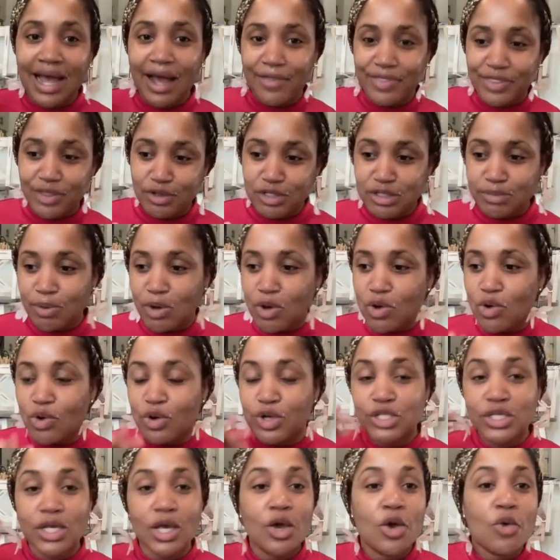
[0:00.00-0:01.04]
out those
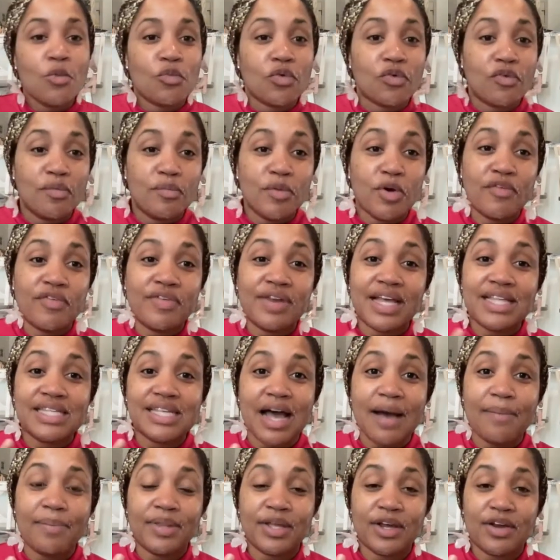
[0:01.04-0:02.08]
pores. We're removing that
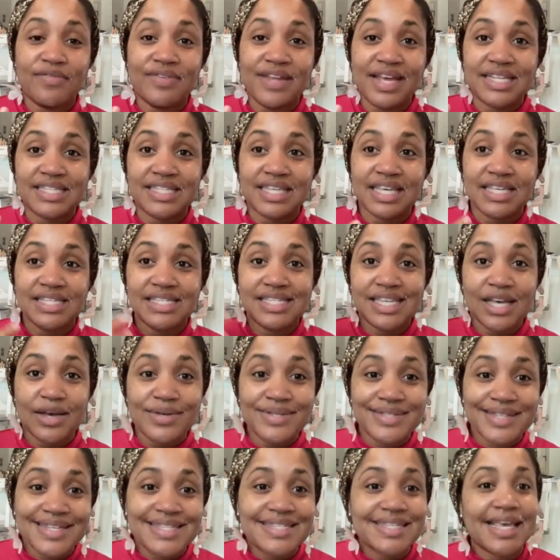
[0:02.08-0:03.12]
top layer of dead skin
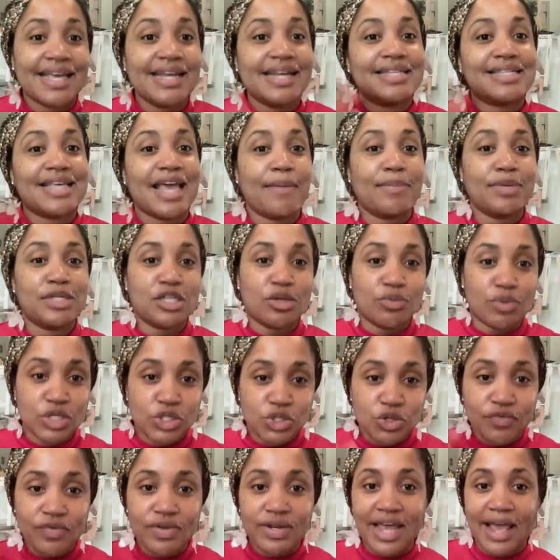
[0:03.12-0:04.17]
cells. The skin is able to
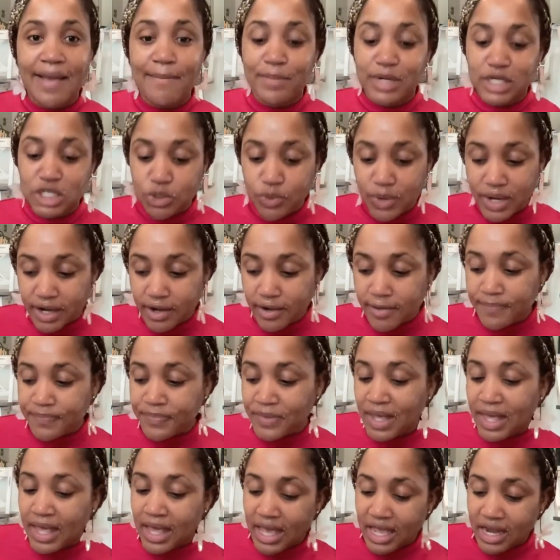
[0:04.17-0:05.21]
rejuvenate much quicker
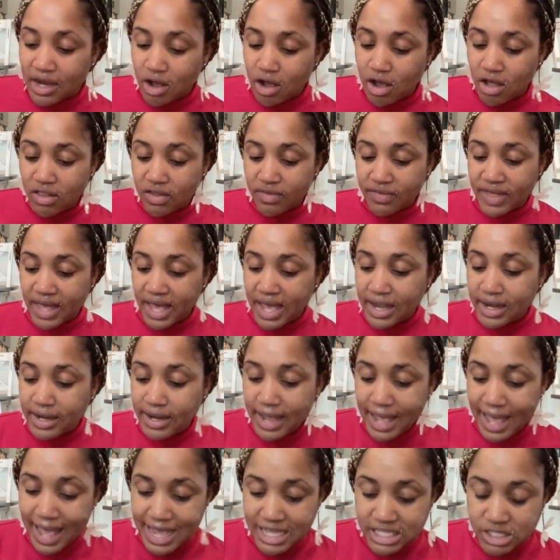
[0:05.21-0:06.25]
and all of that
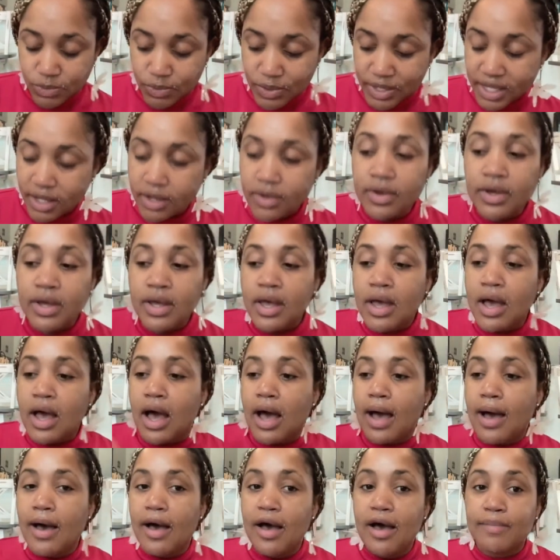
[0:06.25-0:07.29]
as well.
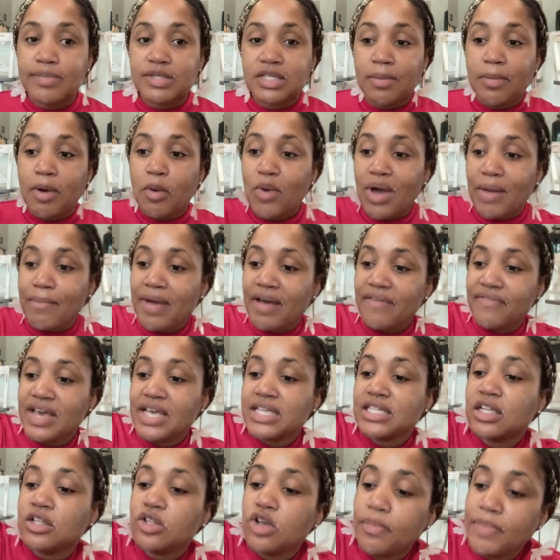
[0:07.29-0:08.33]
So I'm gonna wet my
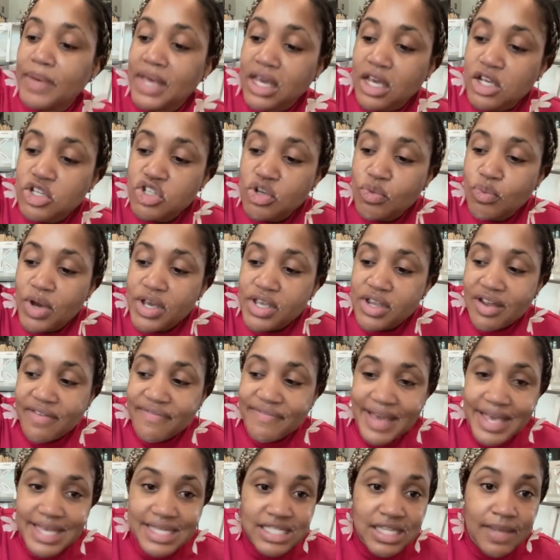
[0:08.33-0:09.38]
face a little bit because you want your
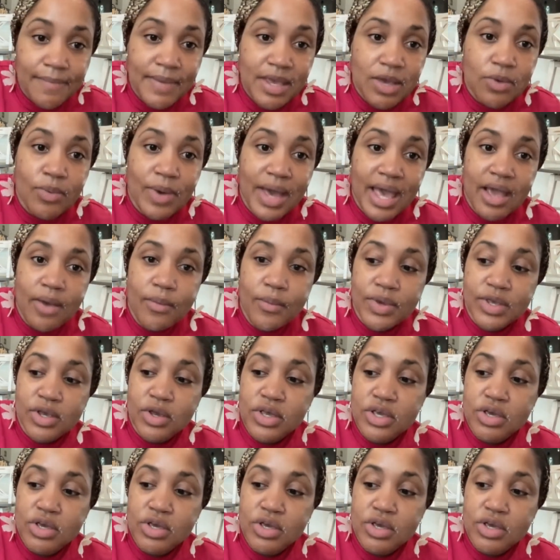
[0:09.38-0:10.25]
face to be wet when you're